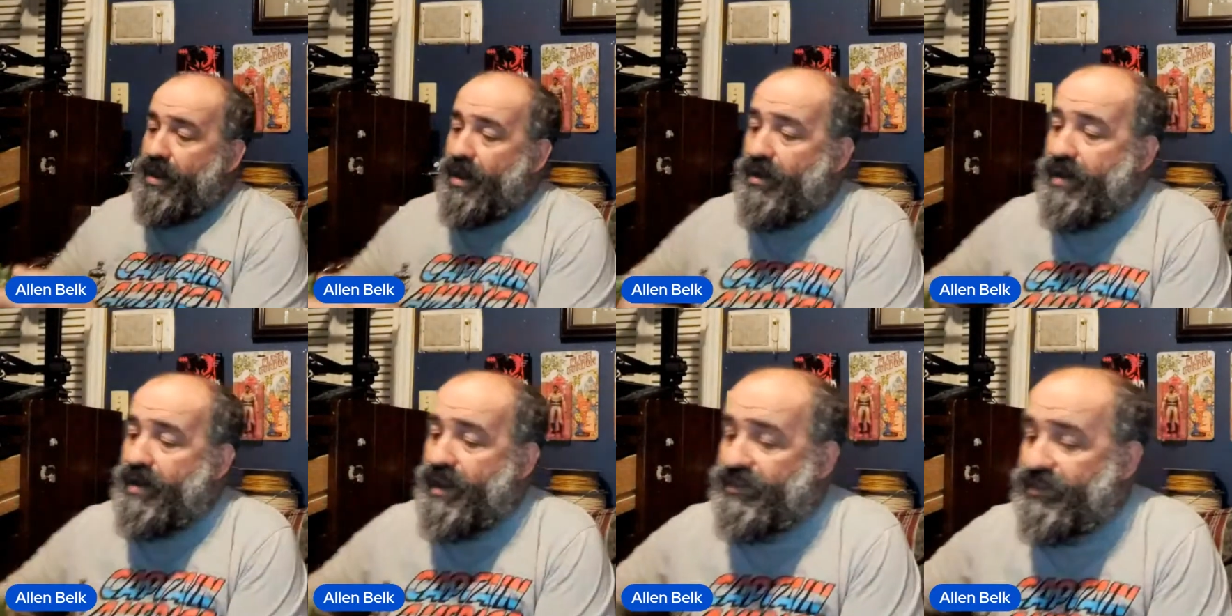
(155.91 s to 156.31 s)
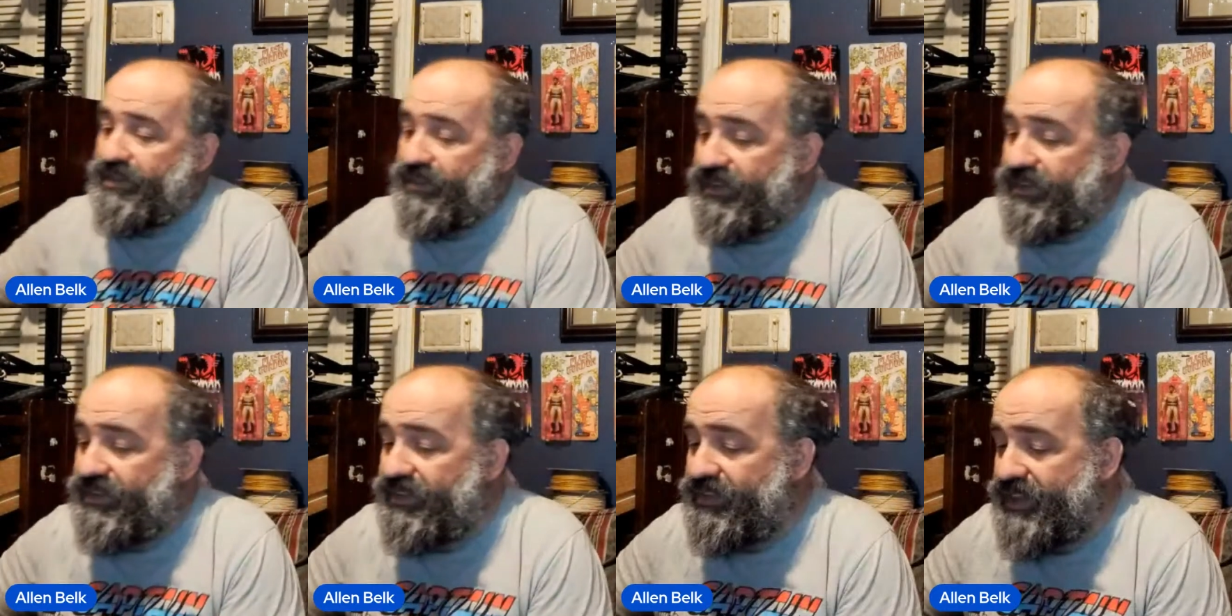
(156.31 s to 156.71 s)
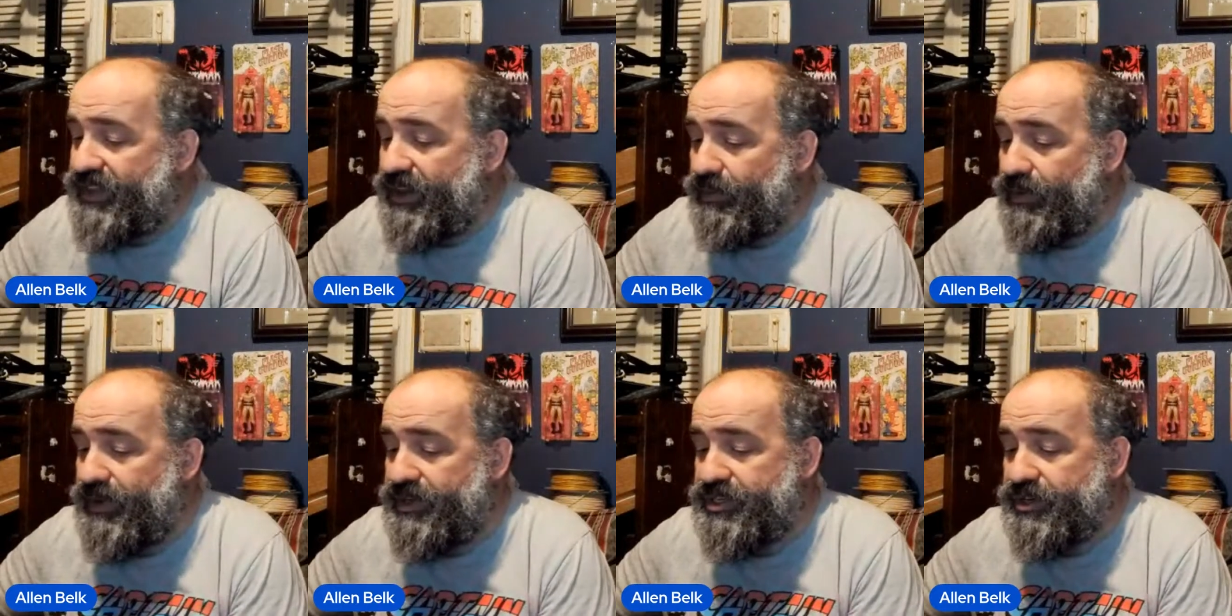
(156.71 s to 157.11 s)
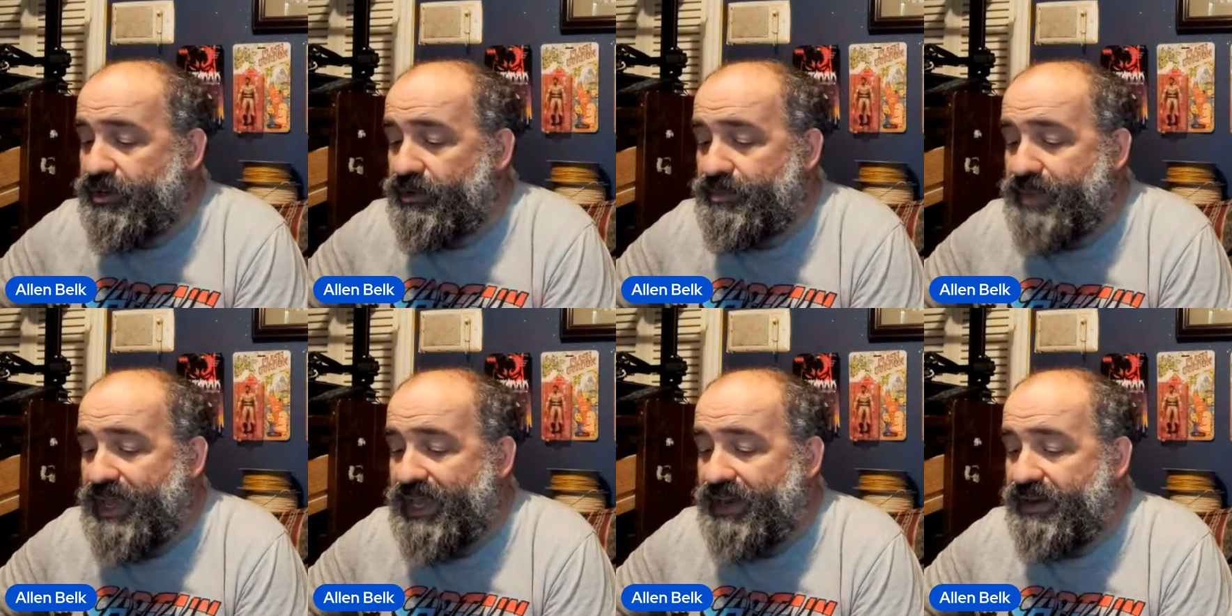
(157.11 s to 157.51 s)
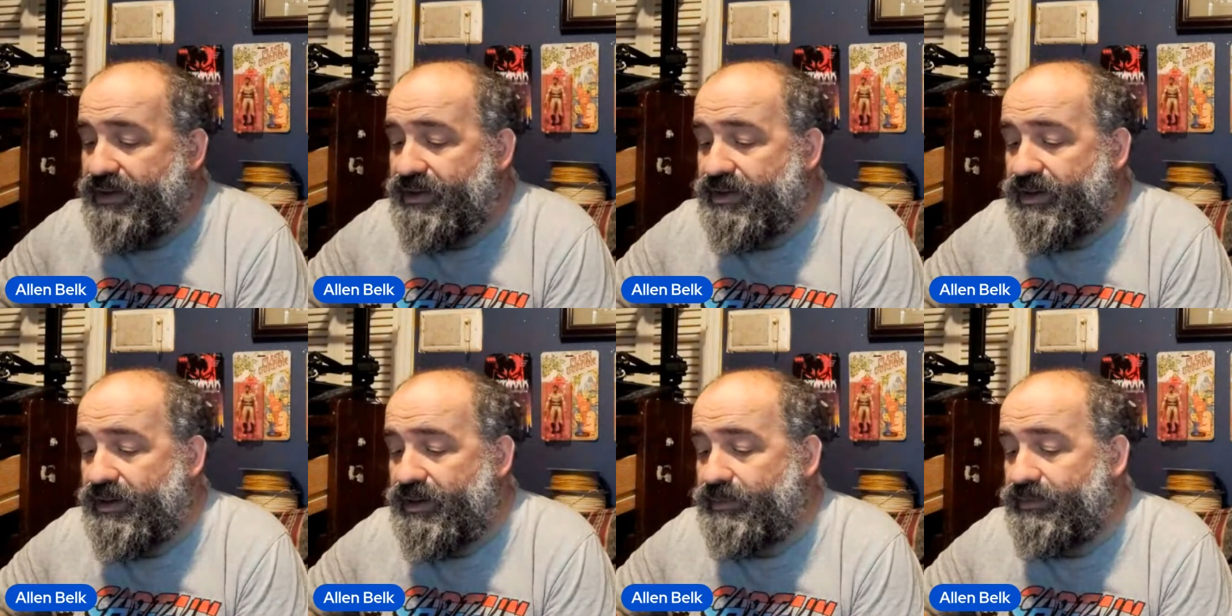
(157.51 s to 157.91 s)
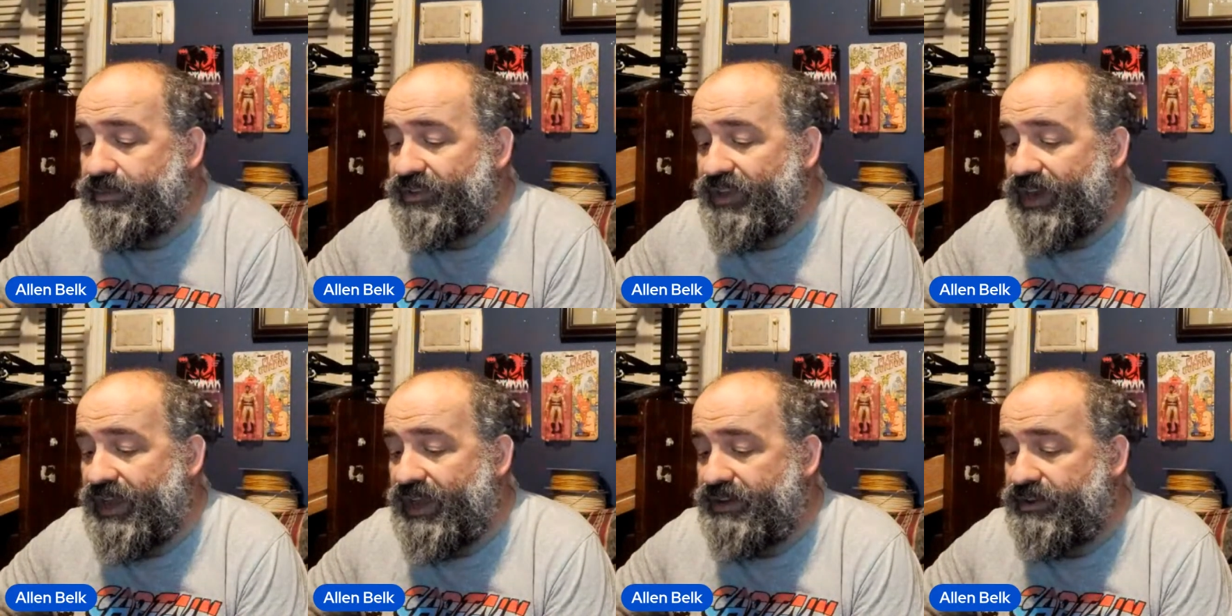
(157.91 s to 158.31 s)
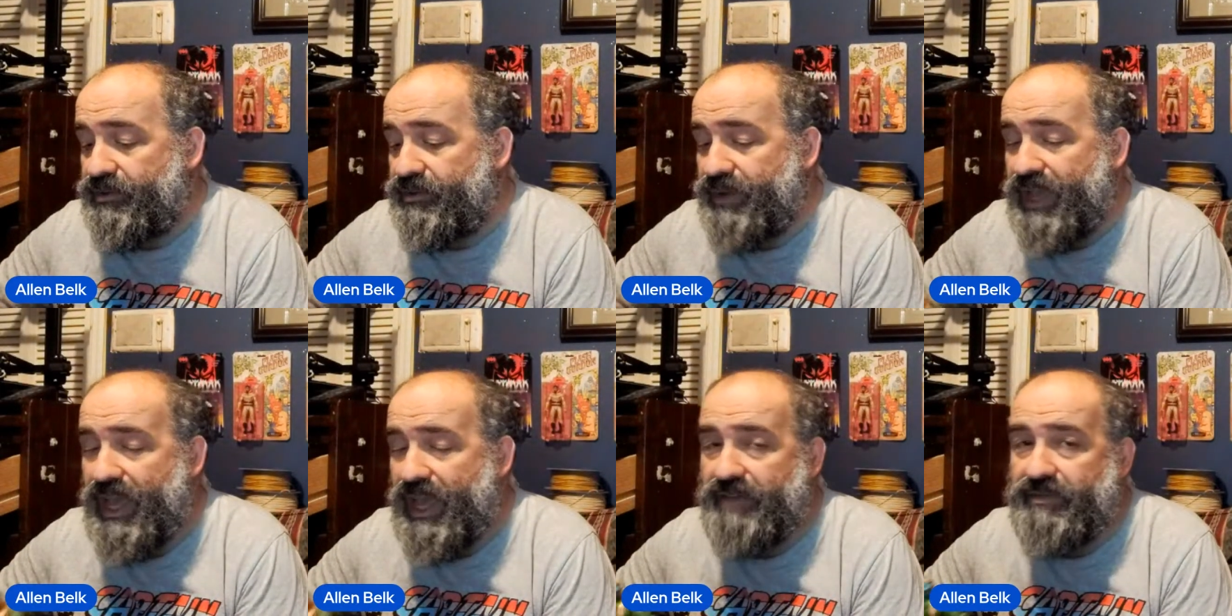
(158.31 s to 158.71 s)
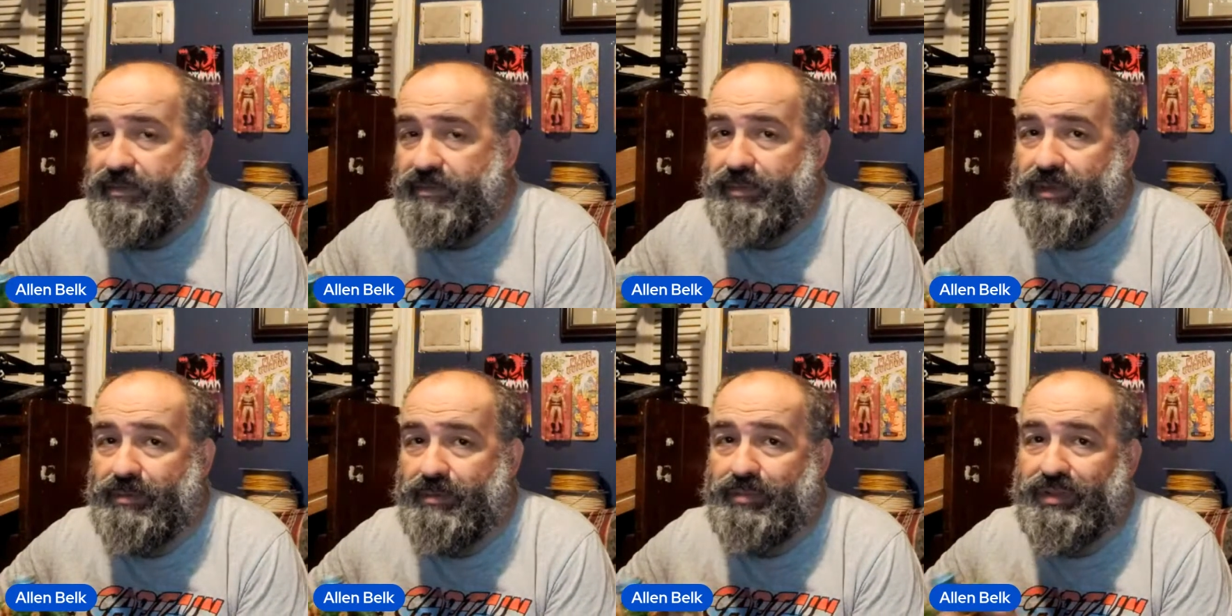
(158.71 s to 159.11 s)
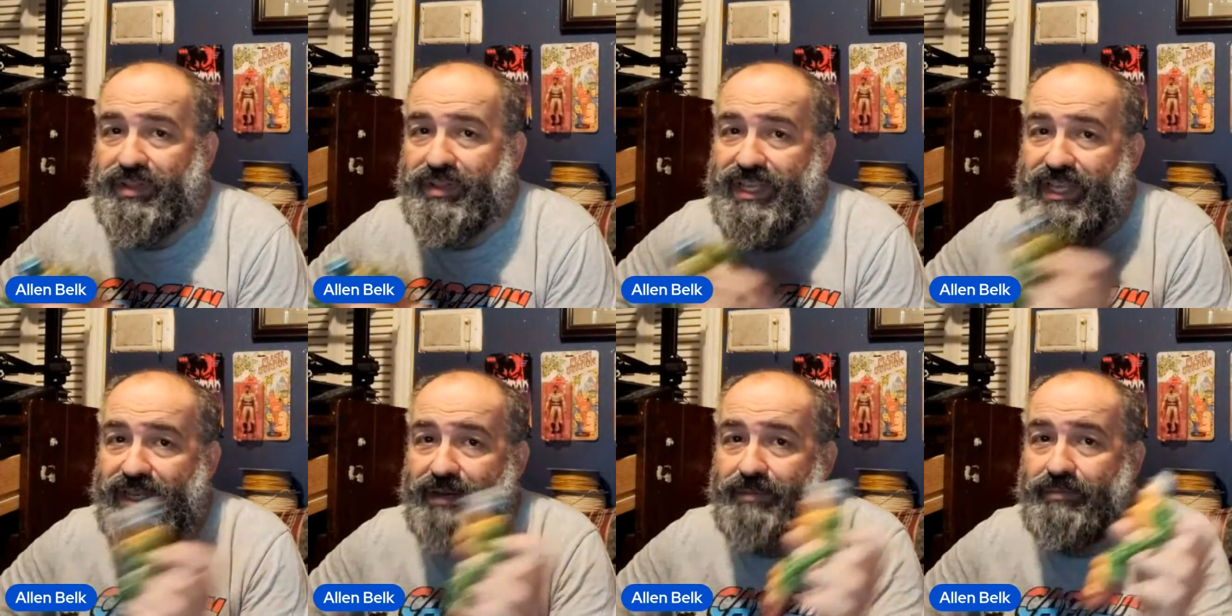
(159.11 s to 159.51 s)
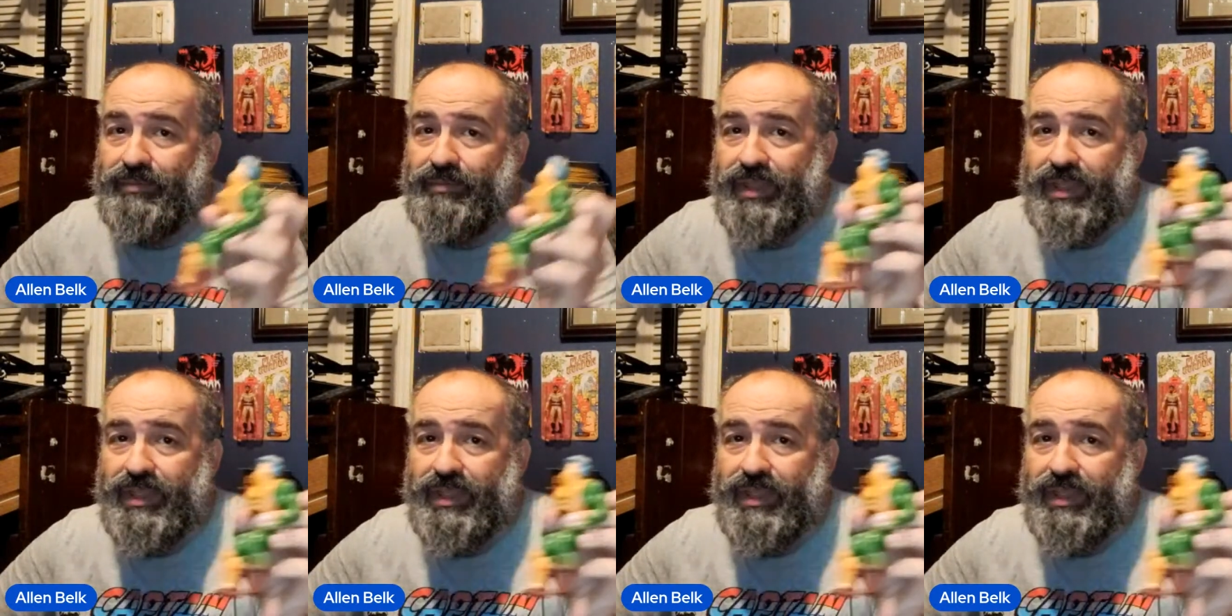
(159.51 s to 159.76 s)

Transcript: All right, so this is the original Man at Arms, and I don't have him complete.